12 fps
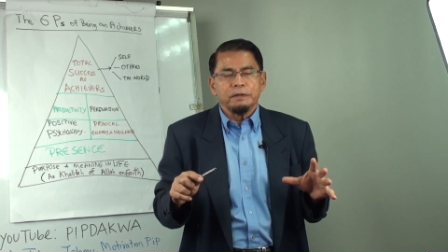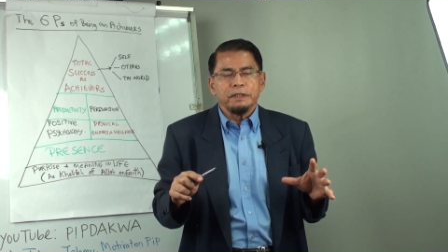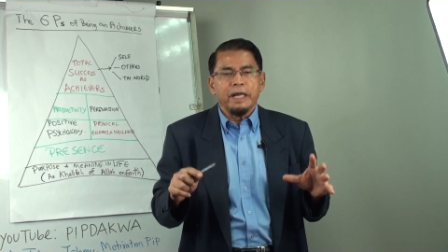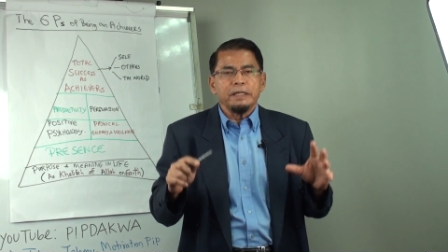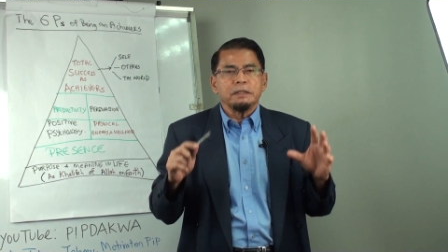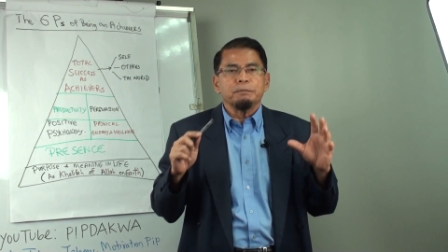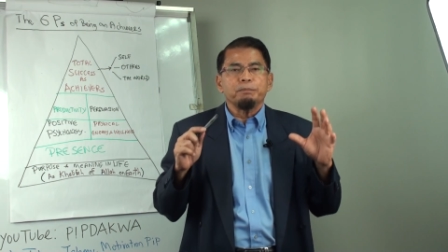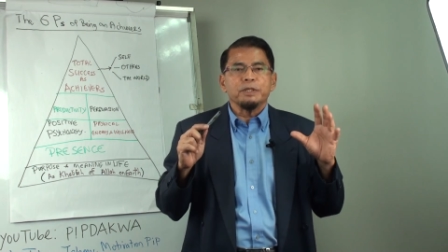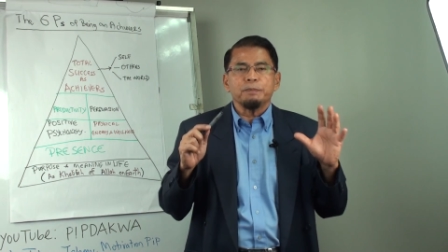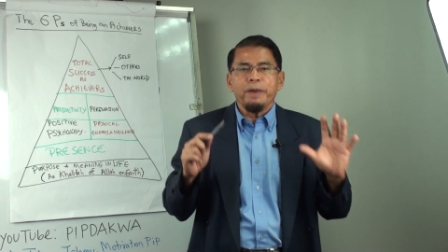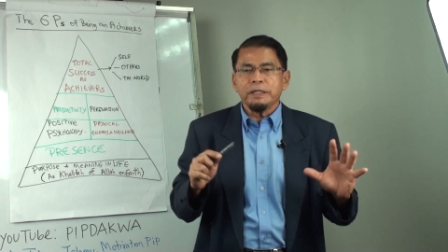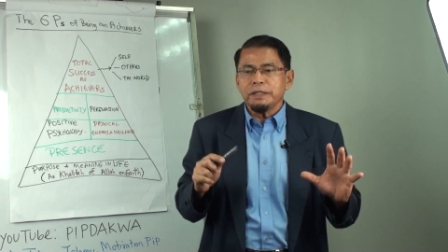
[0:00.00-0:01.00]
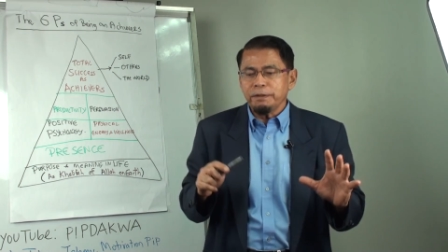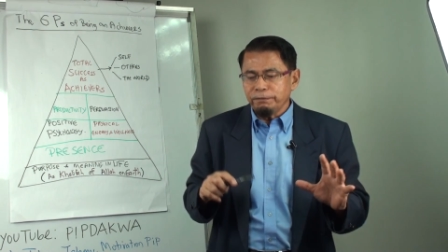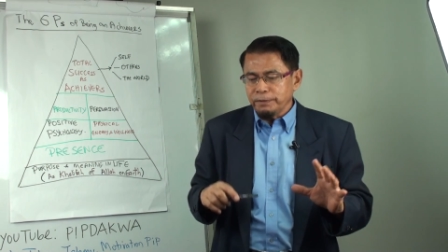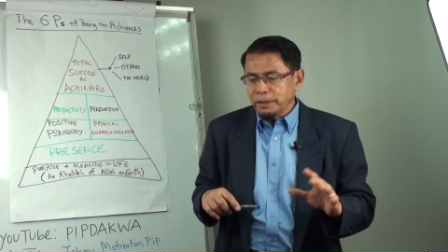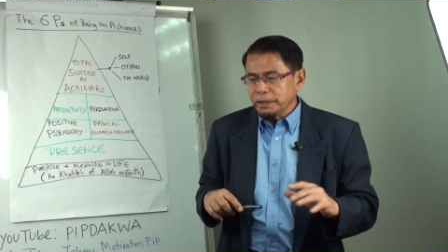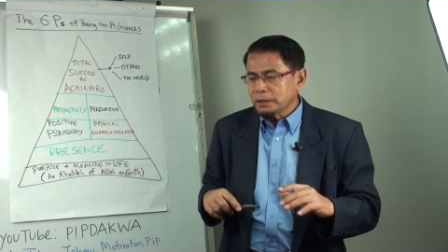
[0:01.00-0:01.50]
That perspective
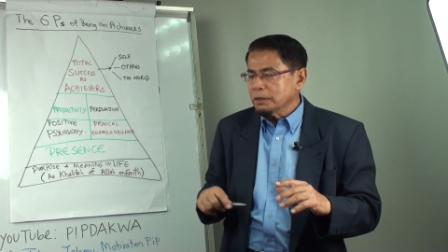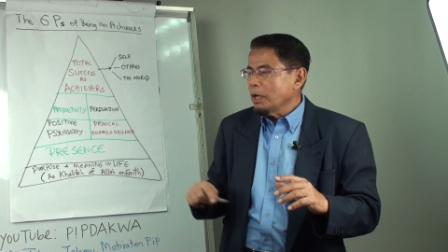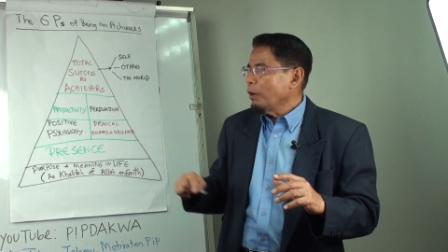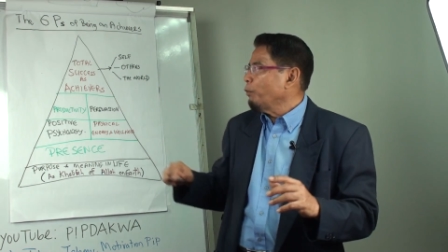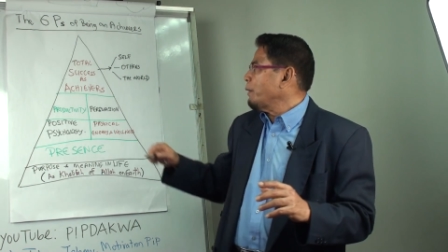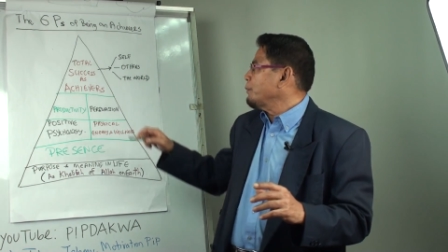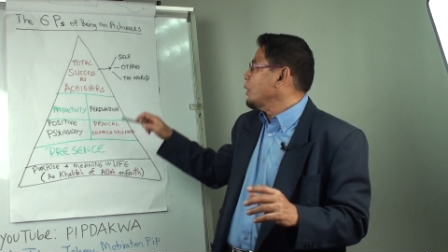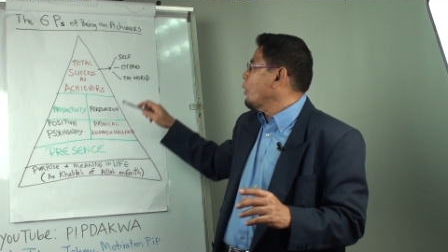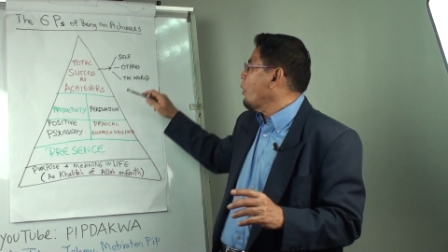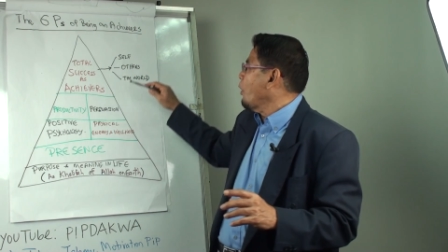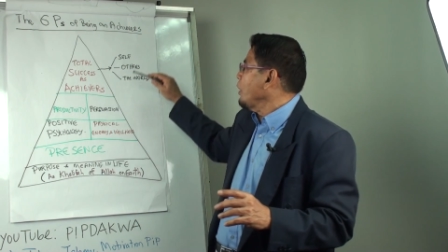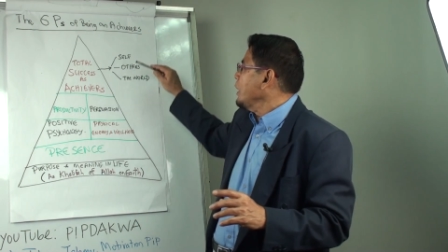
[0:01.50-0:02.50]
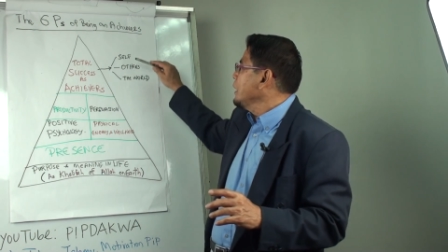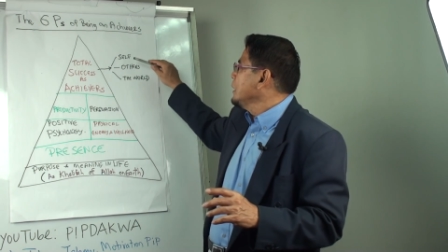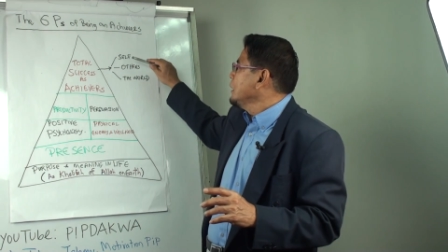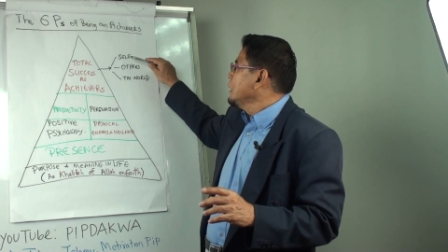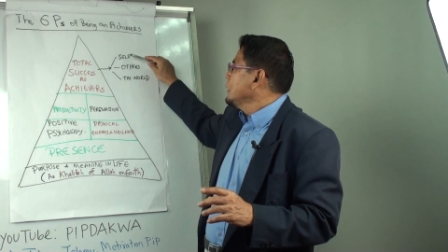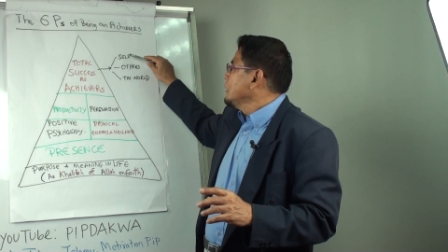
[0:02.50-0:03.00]
is what we call
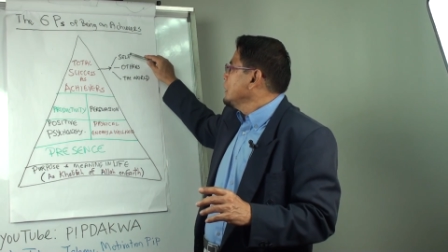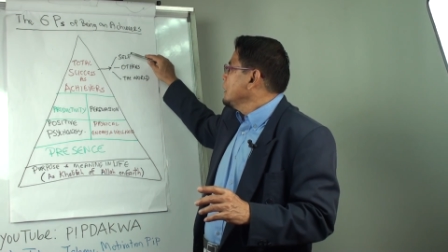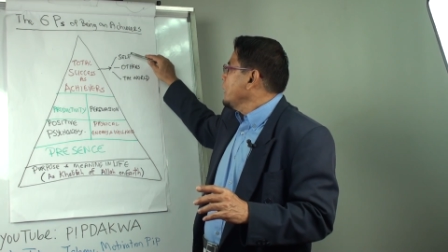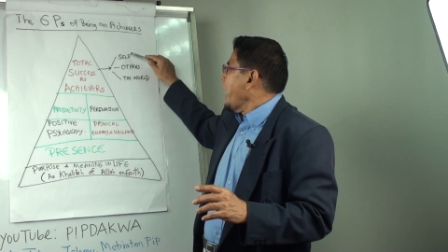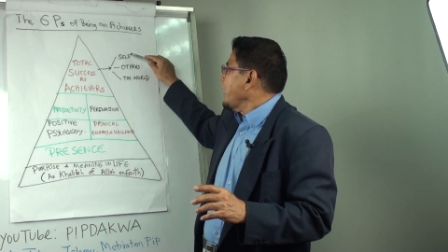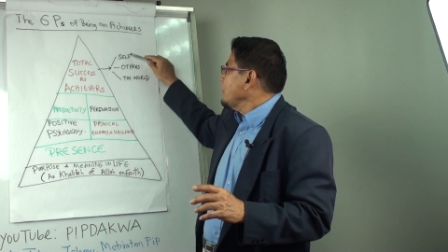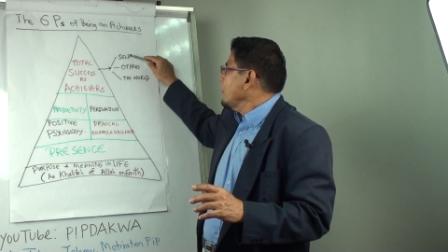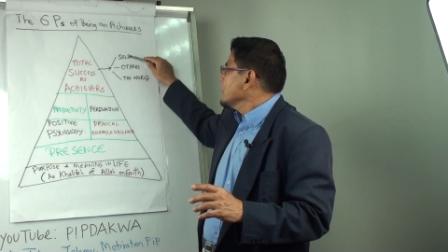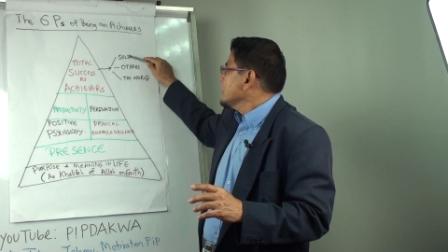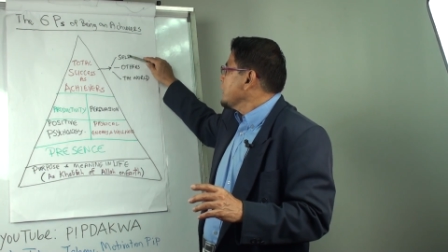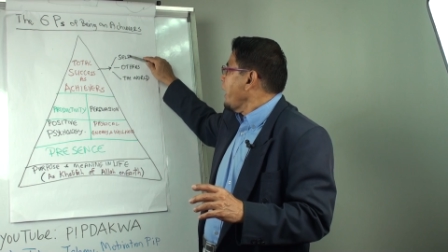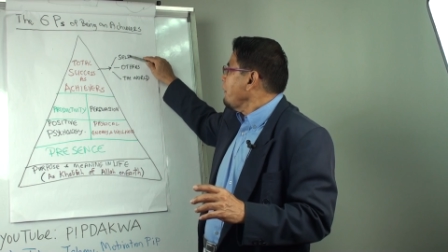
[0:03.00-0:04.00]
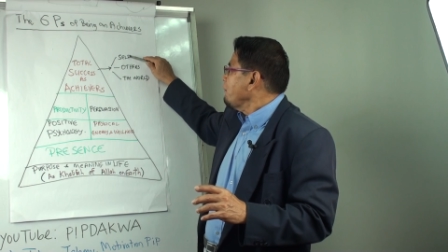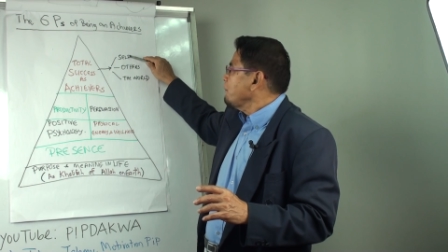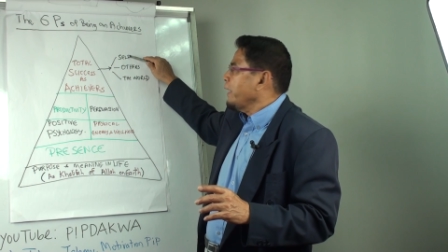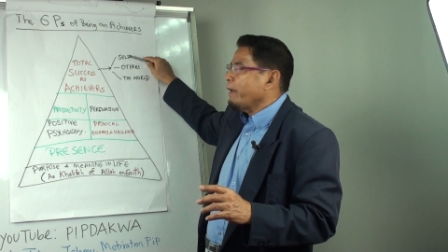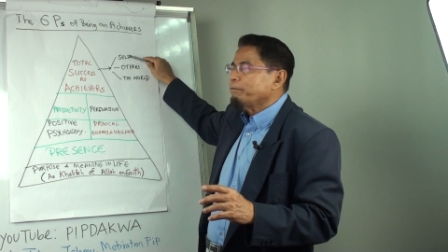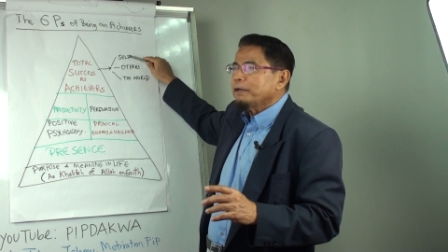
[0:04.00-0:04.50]
at your self
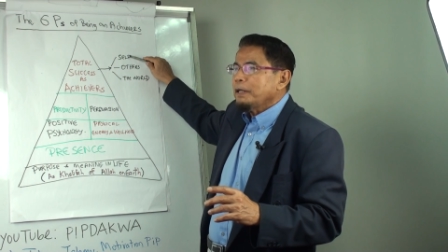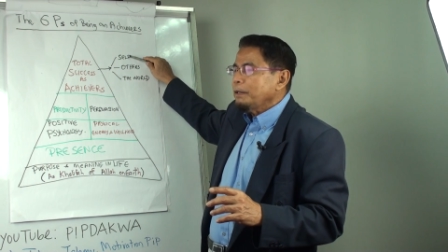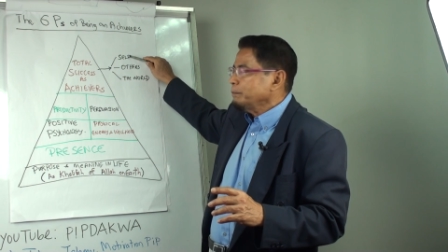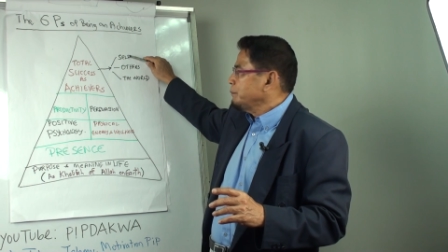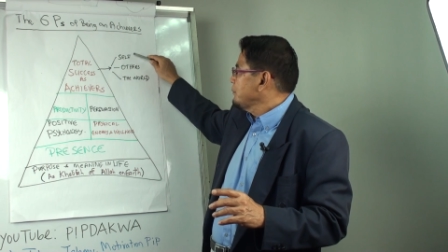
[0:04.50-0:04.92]
level,